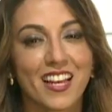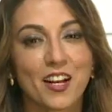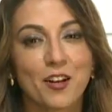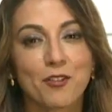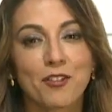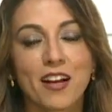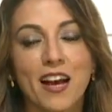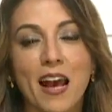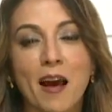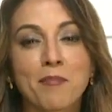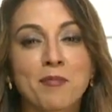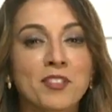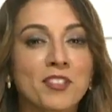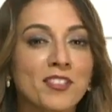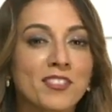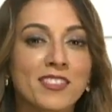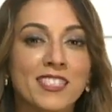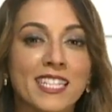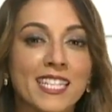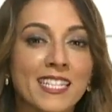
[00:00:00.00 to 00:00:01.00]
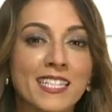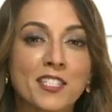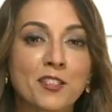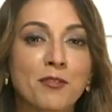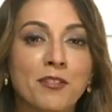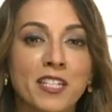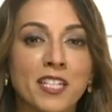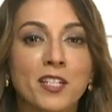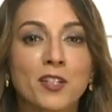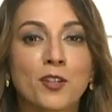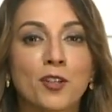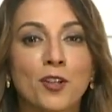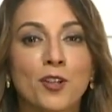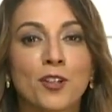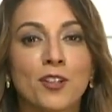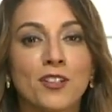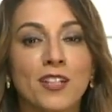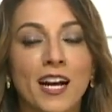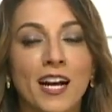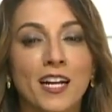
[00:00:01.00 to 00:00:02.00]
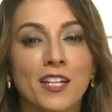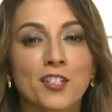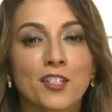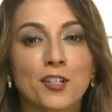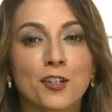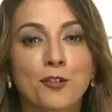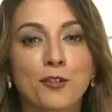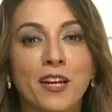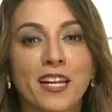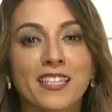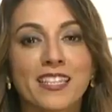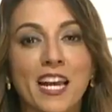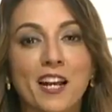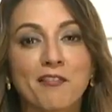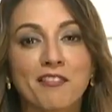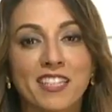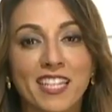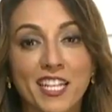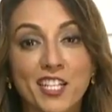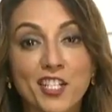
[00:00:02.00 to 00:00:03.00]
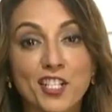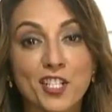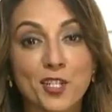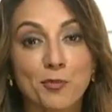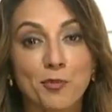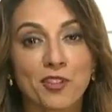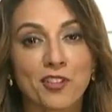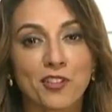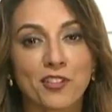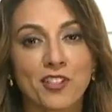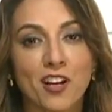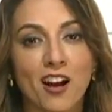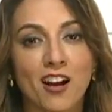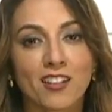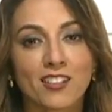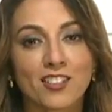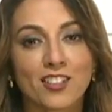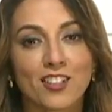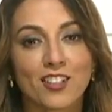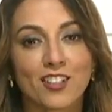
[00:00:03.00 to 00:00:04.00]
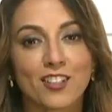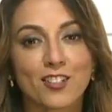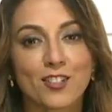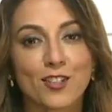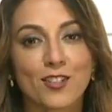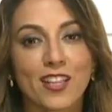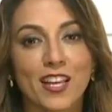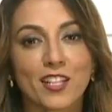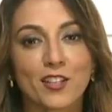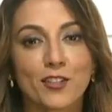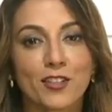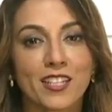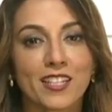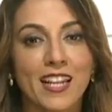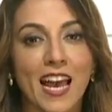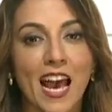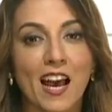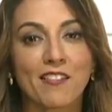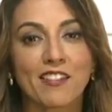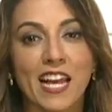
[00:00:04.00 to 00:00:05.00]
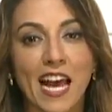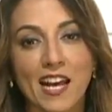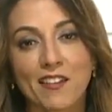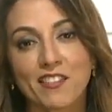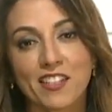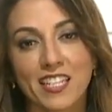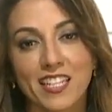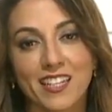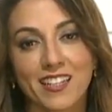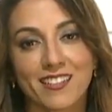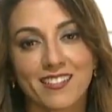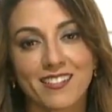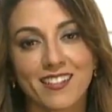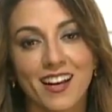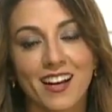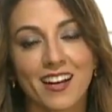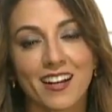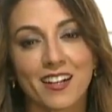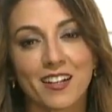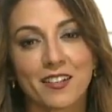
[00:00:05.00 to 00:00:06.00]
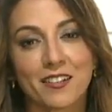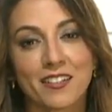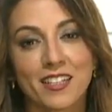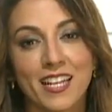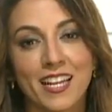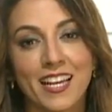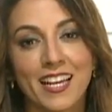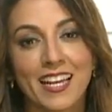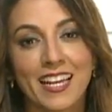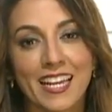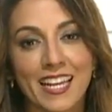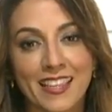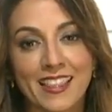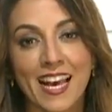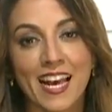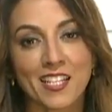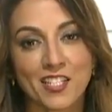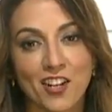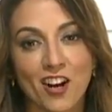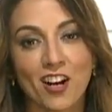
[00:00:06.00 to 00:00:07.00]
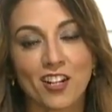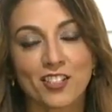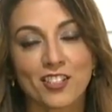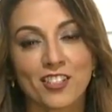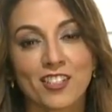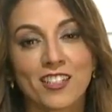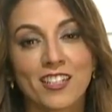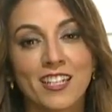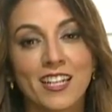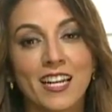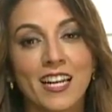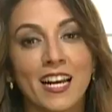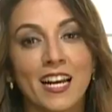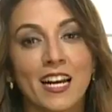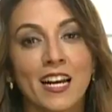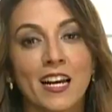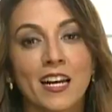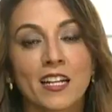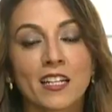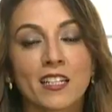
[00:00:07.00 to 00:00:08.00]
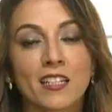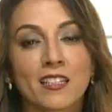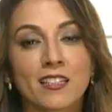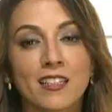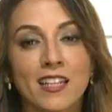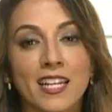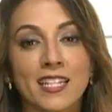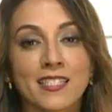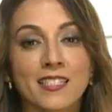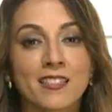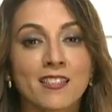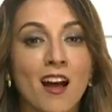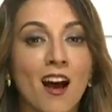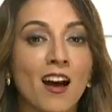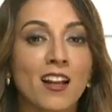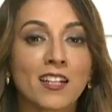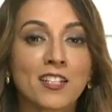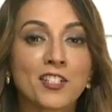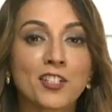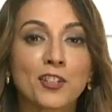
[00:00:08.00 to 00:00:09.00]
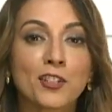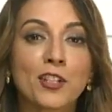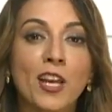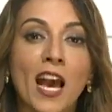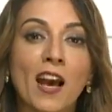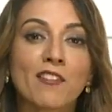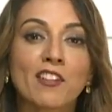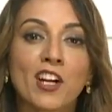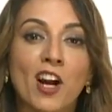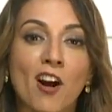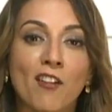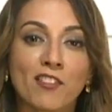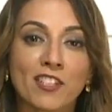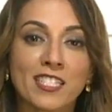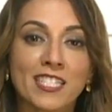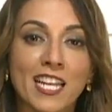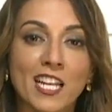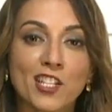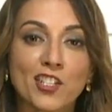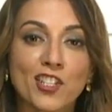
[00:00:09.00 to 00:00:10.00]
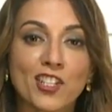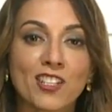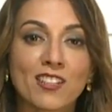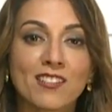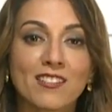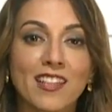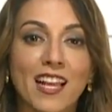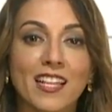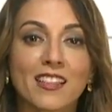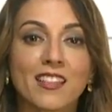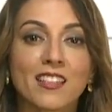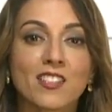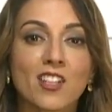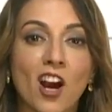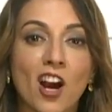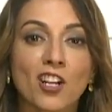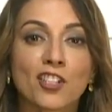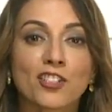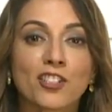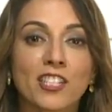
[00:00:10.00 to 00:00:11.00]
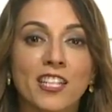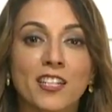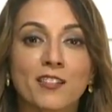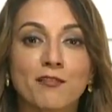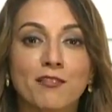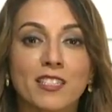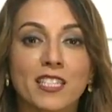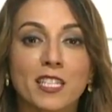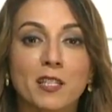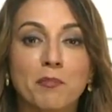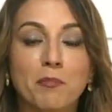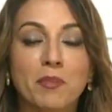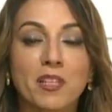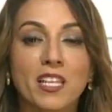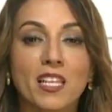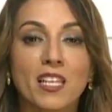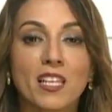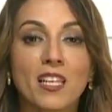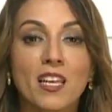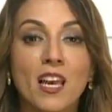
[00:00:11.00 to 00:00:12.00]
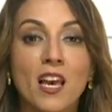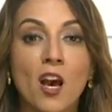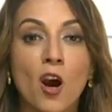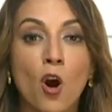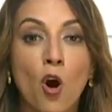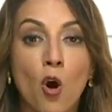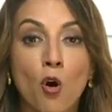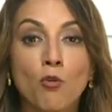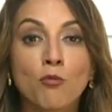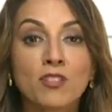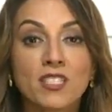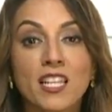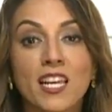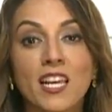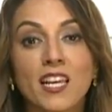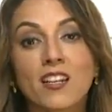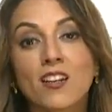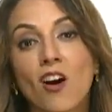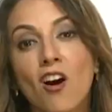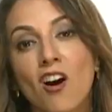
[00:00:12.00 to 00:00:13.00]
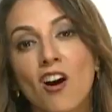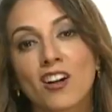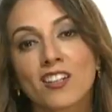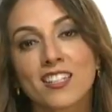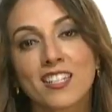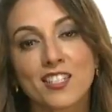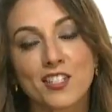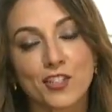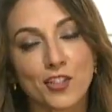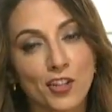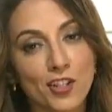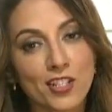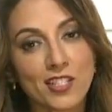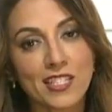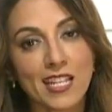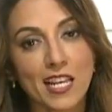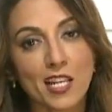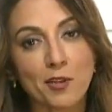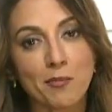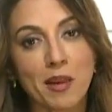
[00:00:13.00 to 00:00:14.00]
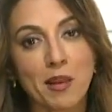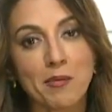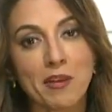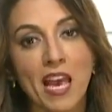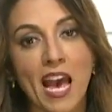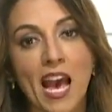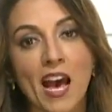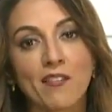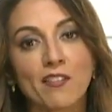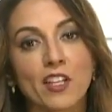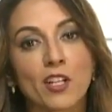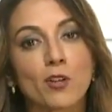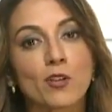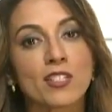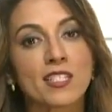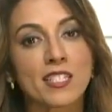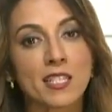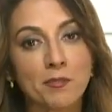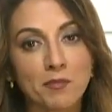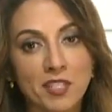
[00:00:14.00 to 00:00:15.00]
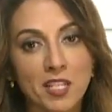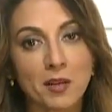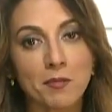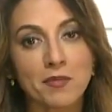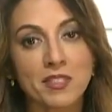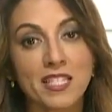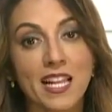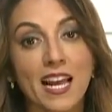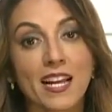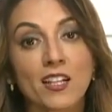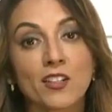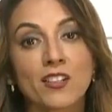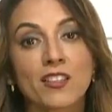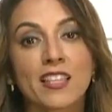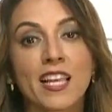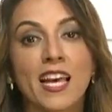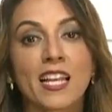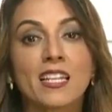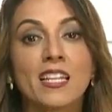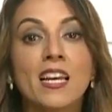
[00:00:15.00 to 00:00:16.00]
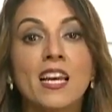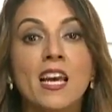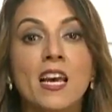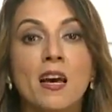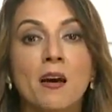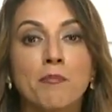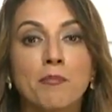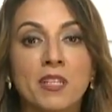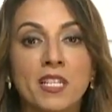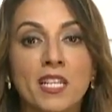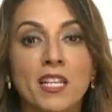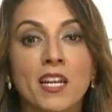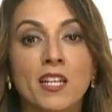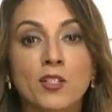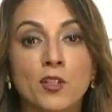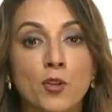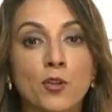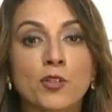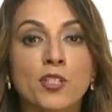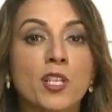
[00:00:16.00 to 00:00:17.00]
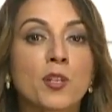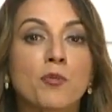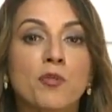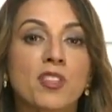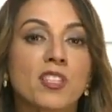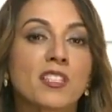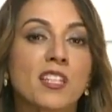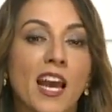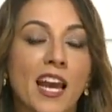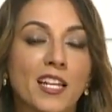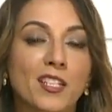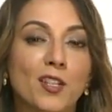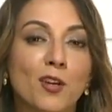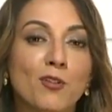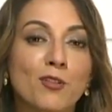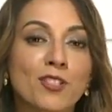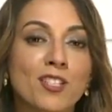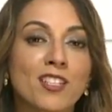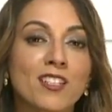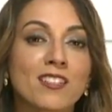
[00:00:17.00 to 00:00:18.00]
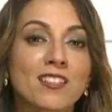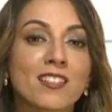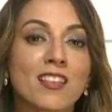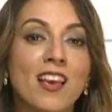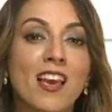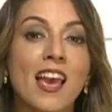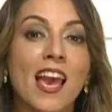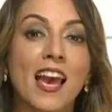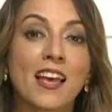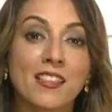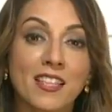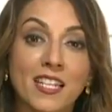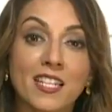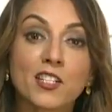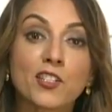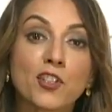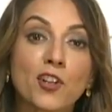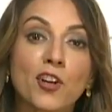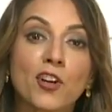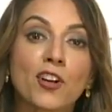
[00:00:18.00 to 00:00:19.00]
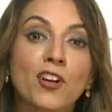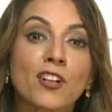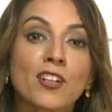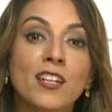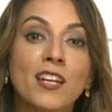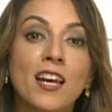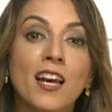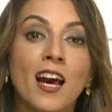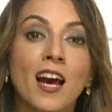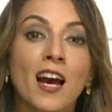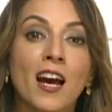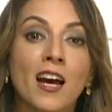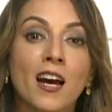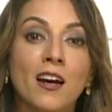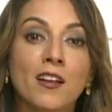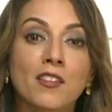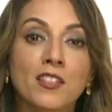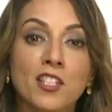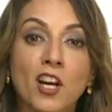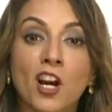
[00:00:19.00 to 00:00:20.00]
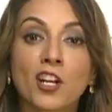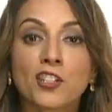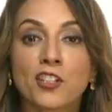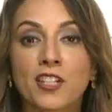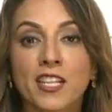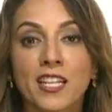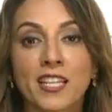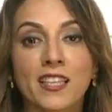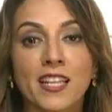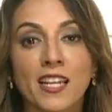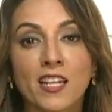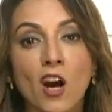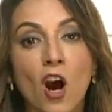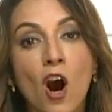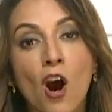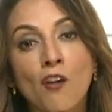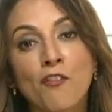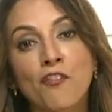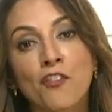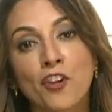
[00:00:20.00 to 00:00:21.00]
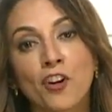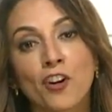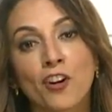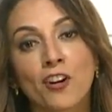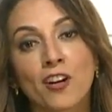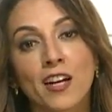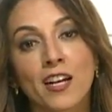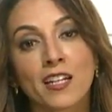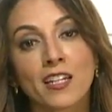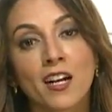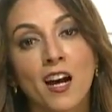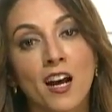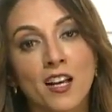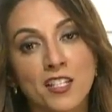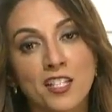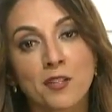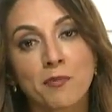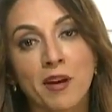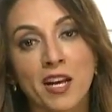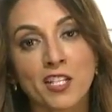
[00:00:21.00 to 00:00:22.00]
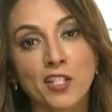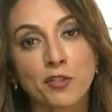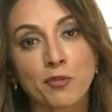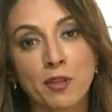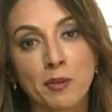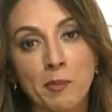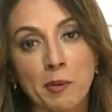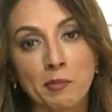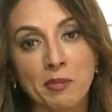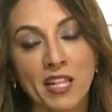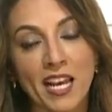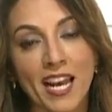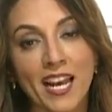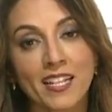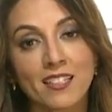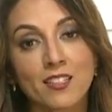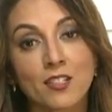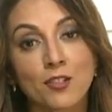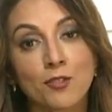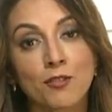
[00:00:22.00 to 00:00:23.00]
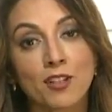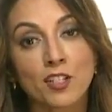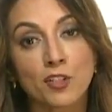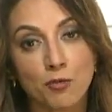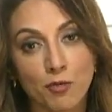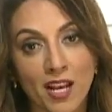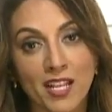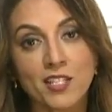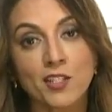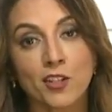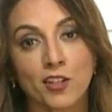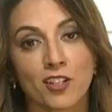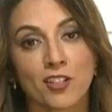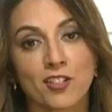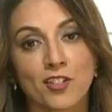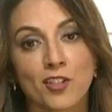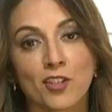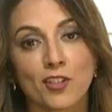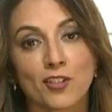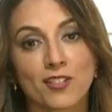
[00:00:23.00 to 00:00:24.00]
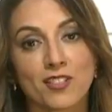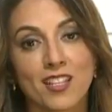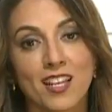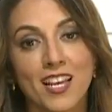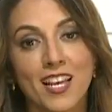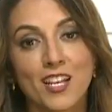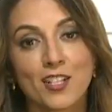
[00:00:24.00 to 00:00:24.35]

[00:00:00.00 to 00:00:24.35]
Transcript: Well, absolutely. It's critical uh, to create that relationship with your doctor so that you can have an advocate uh, in that doctor. Uh, it's not until you have a conversation that the doctor can really be honed in on concerns that you may be having or symptoms that could then be associated with a diagnosis. And then in turn, uh, the doctor can then offer a customized treatment plan to address your concerns.